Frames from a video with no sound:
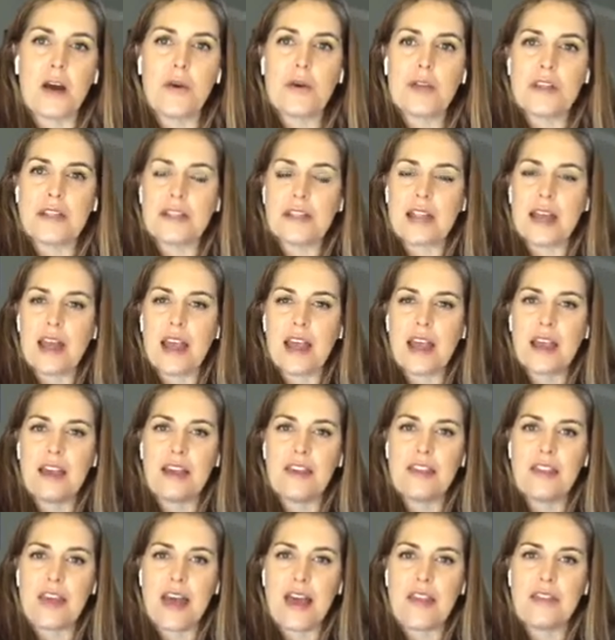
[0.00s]
always
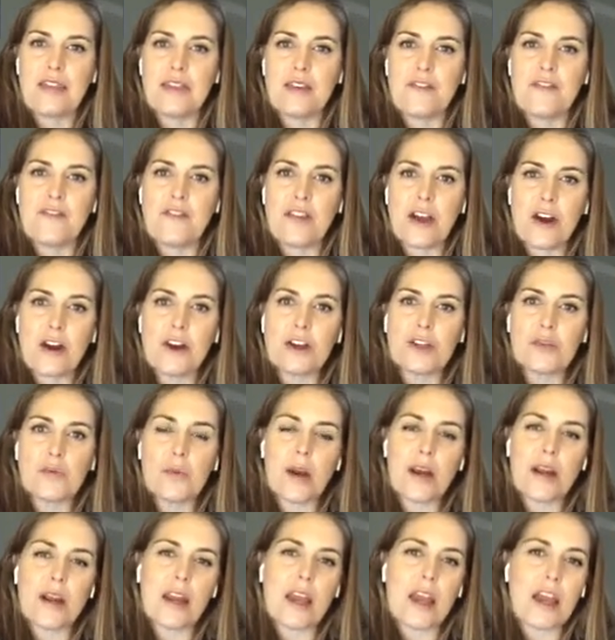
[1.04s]
say that the fairest
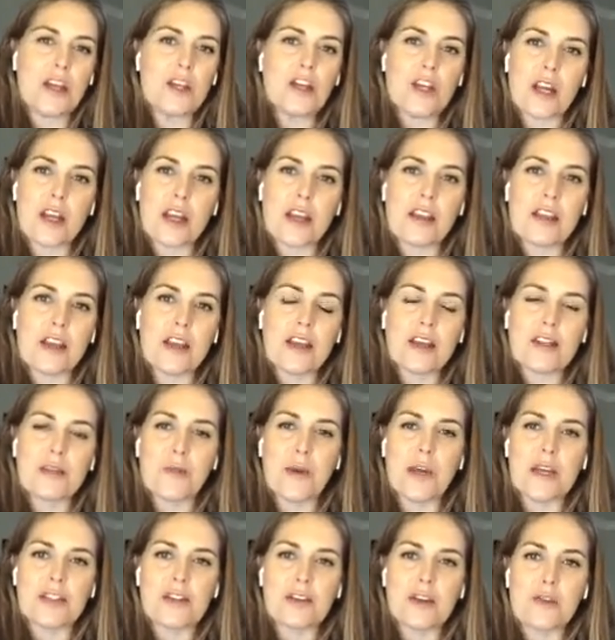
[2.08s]
way to gauge anything is
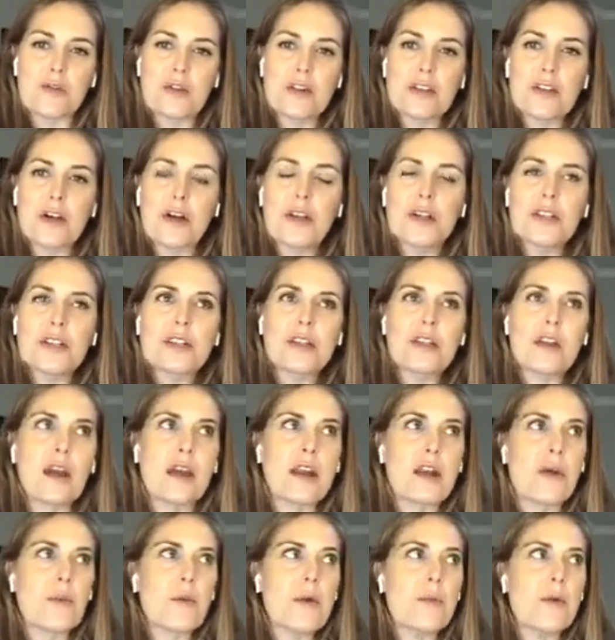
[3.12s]
based on results.
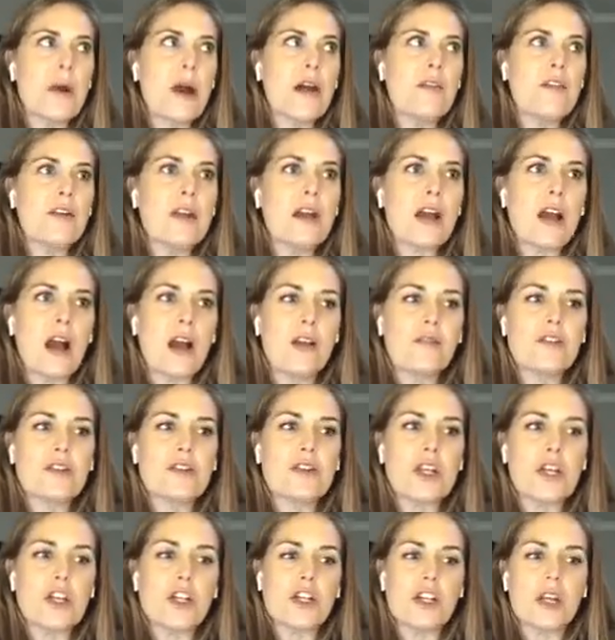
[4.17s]
And I remember having a
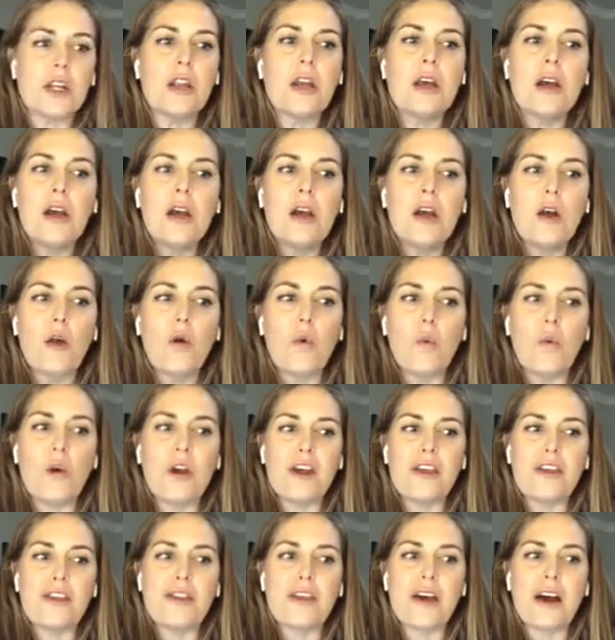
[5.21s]
conversation
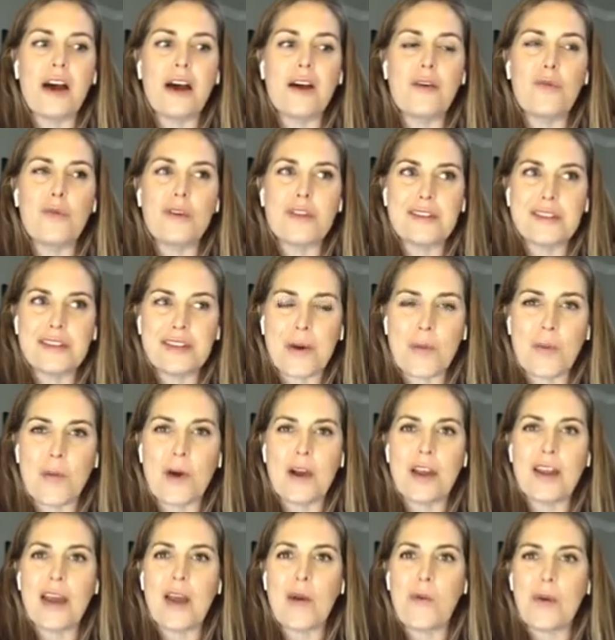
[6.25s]
with
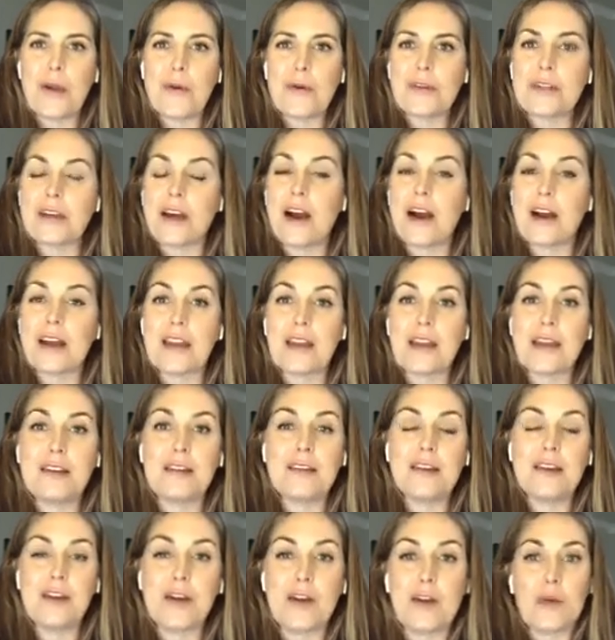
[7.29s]
someone, and we were
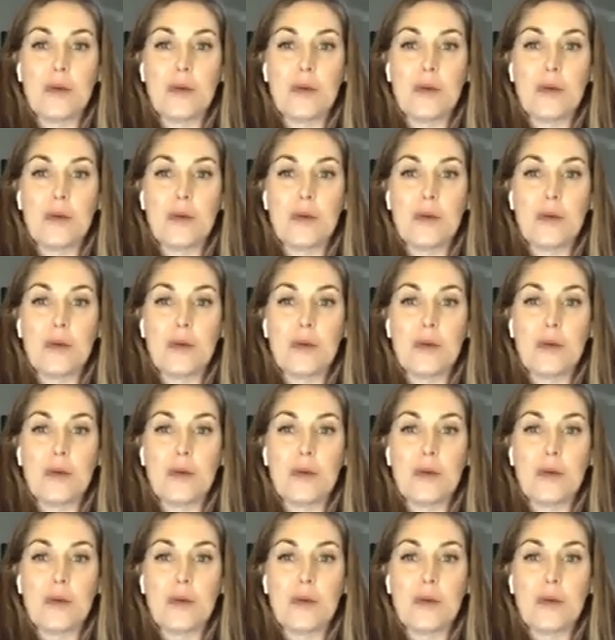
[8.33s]
talking,